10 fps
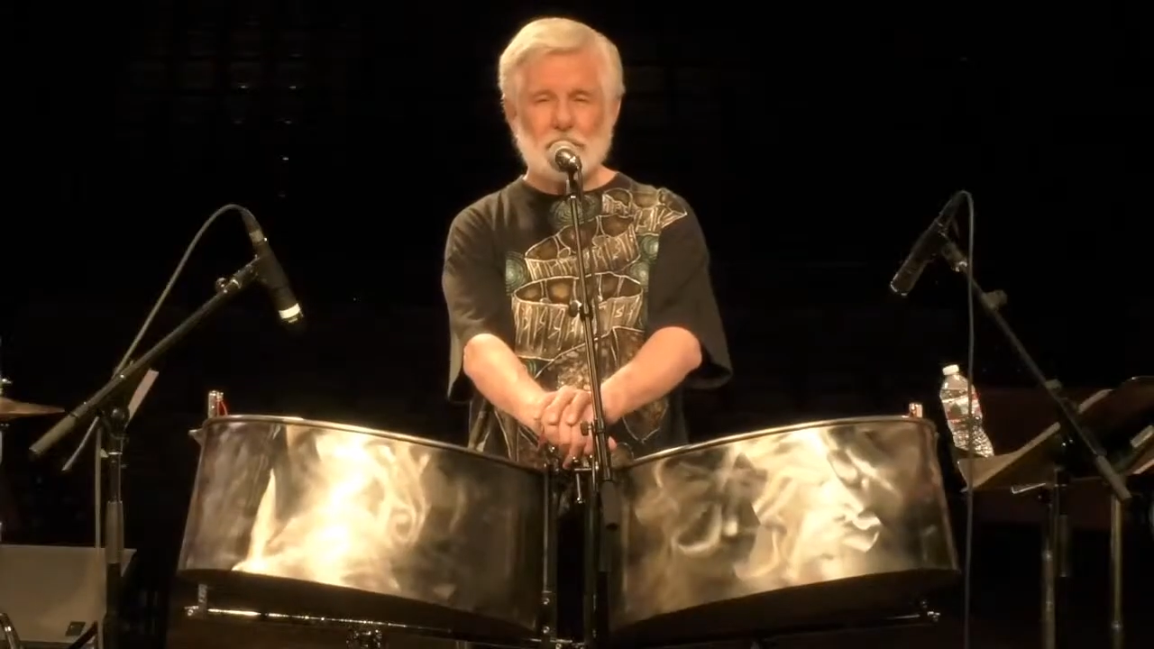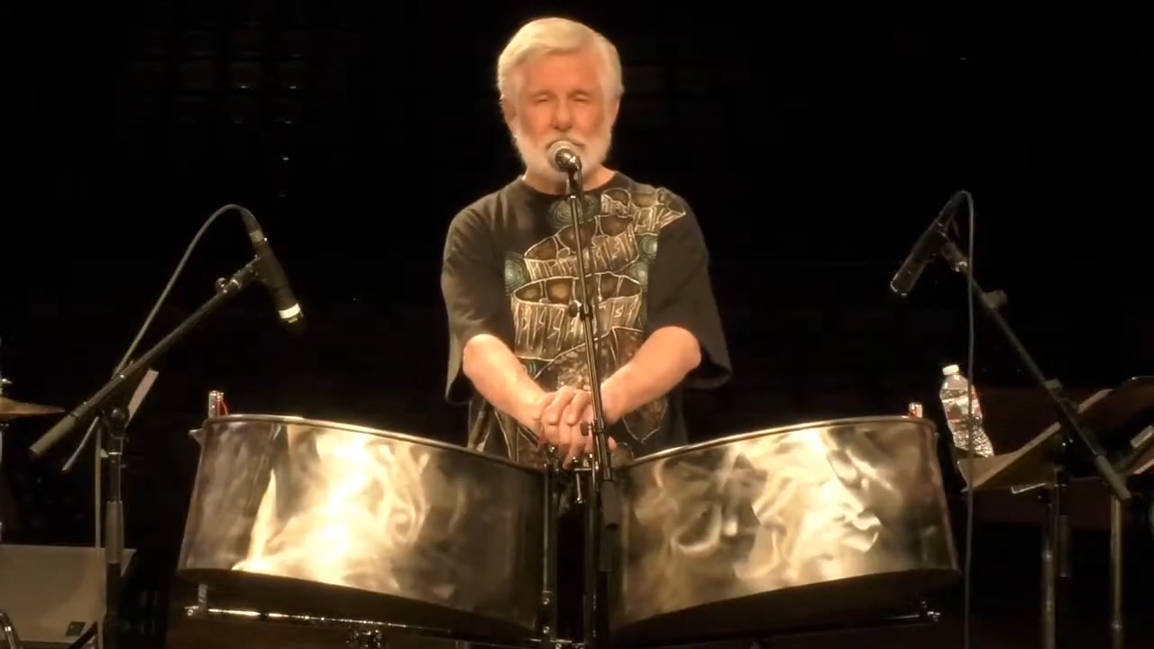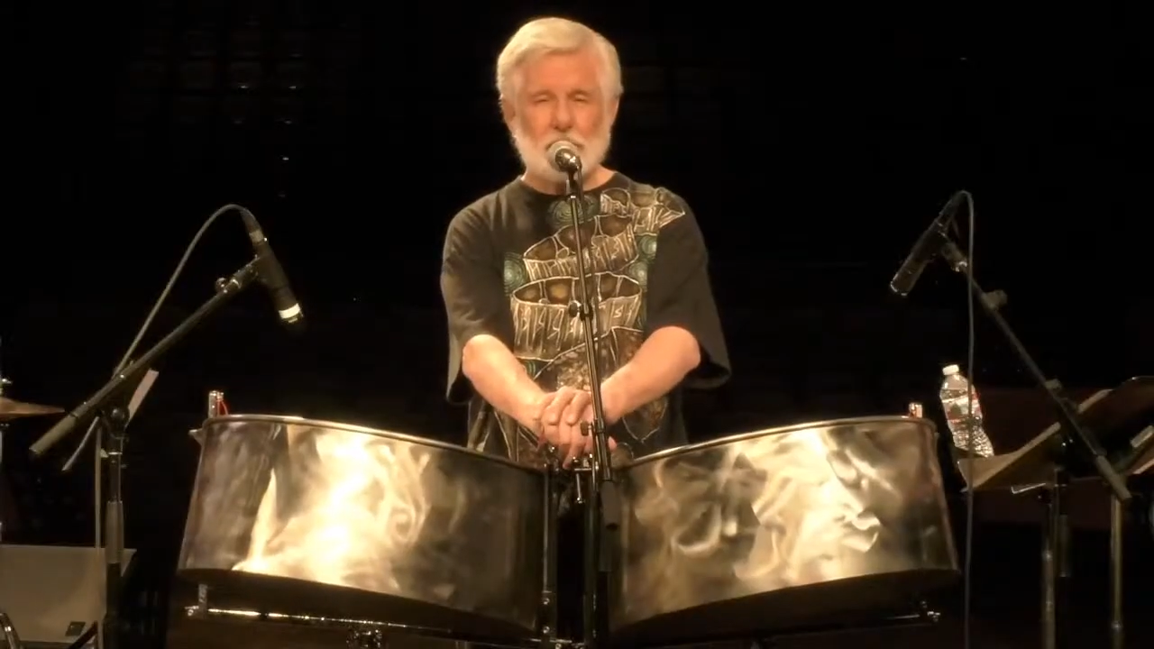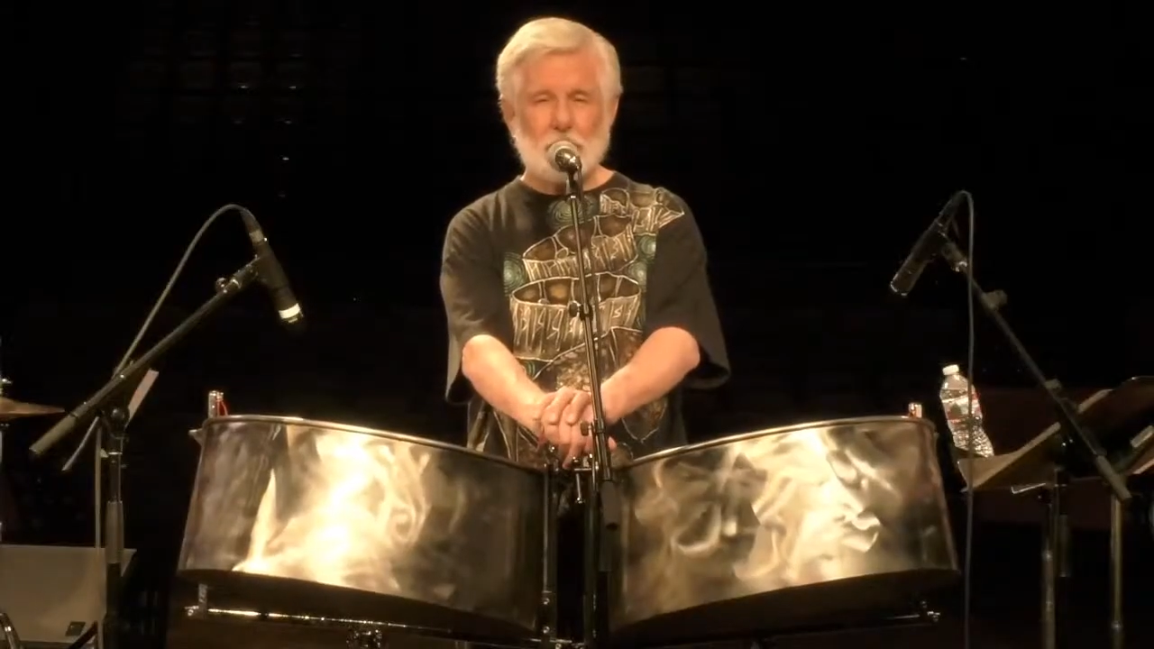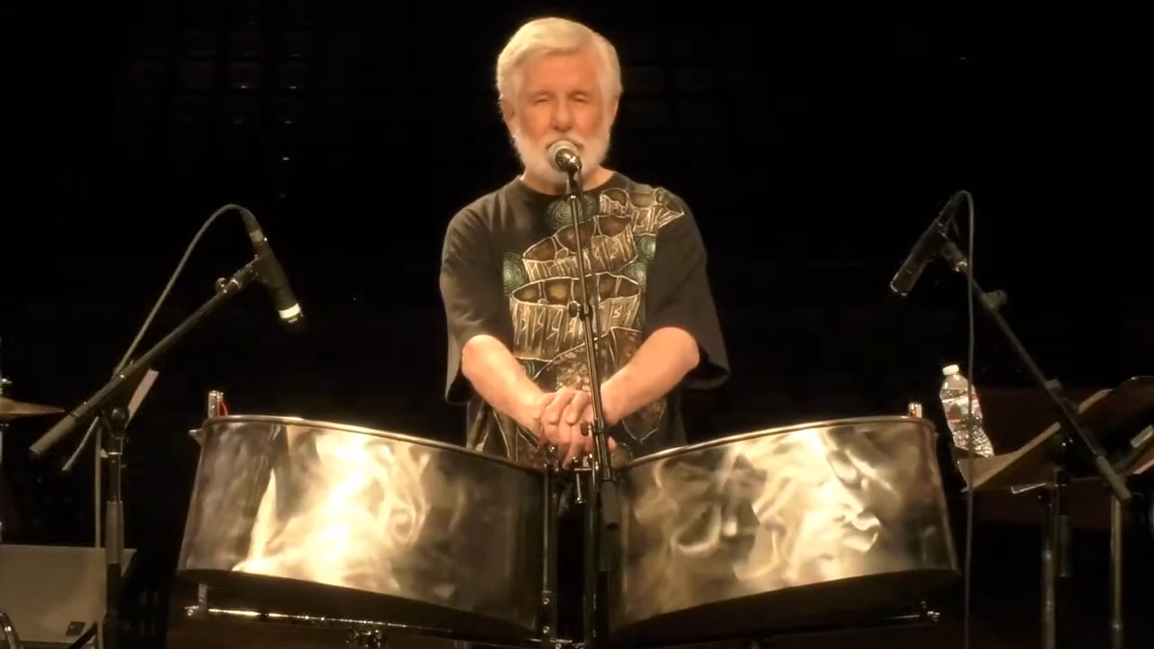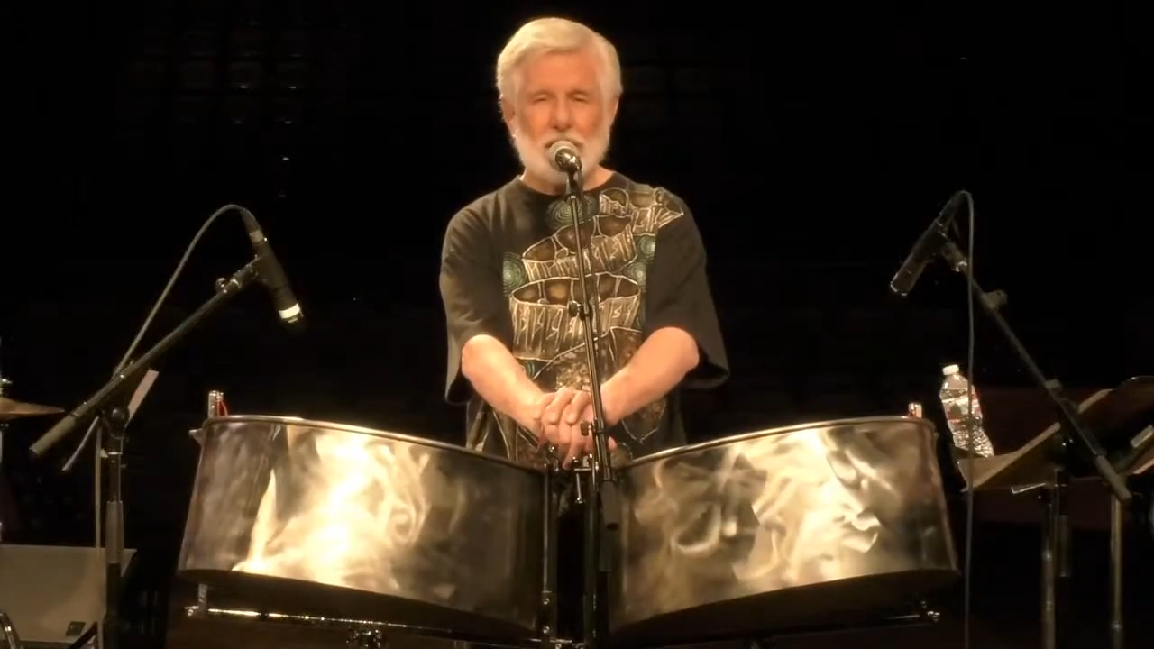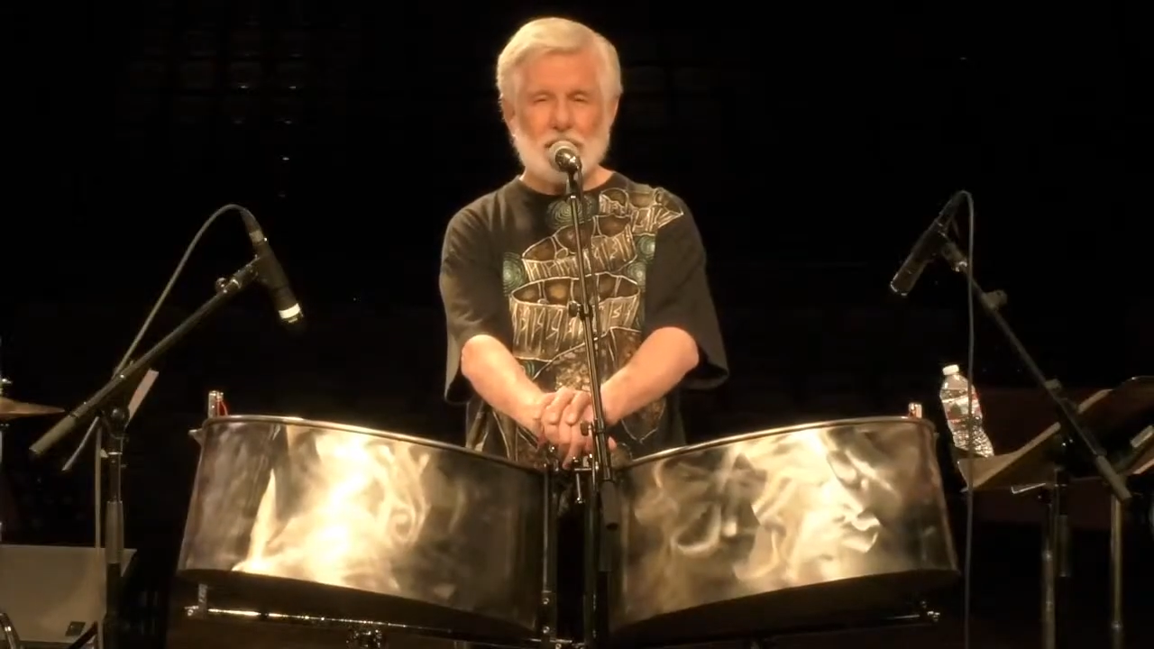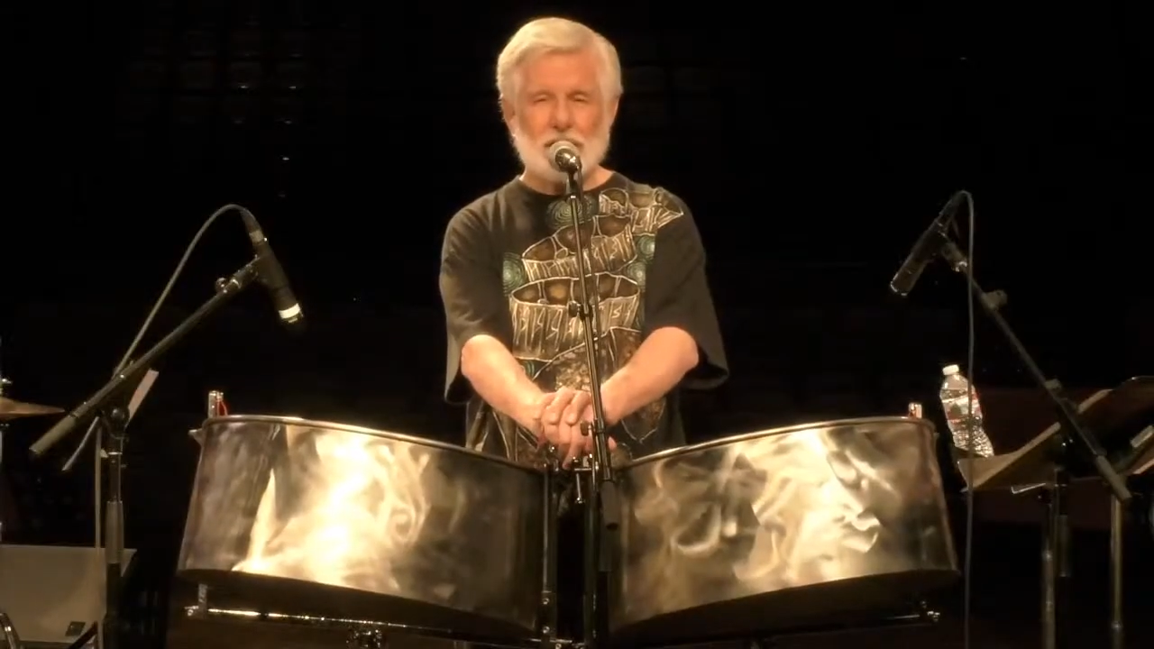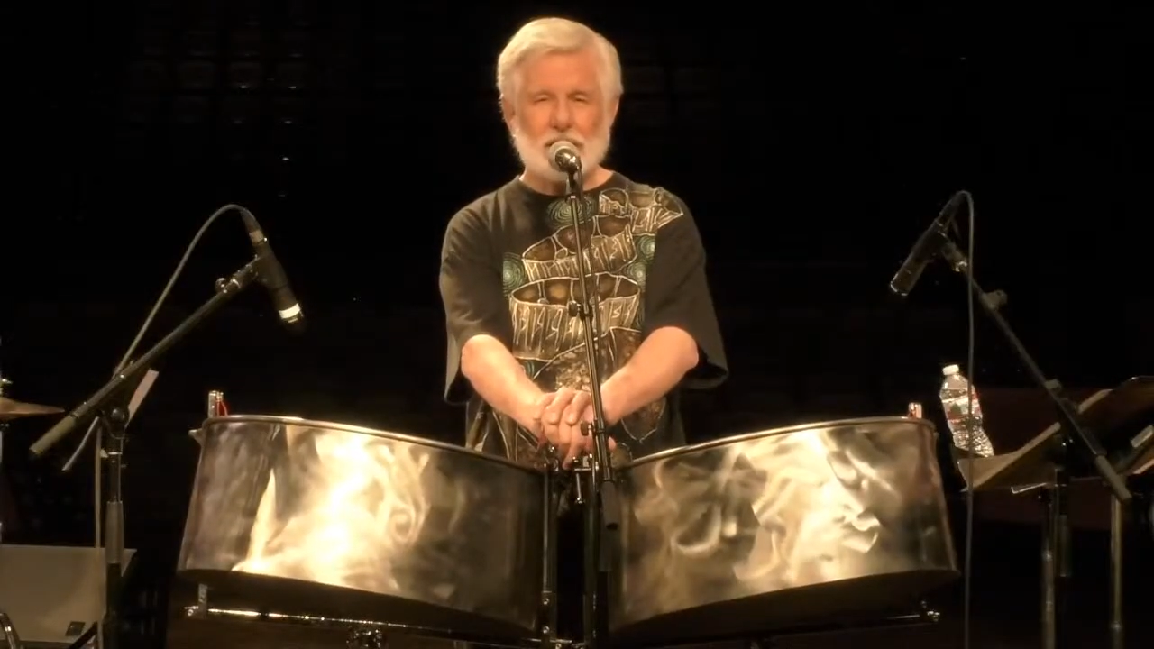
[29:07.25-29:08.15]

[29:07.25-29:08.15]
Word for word: that's going on,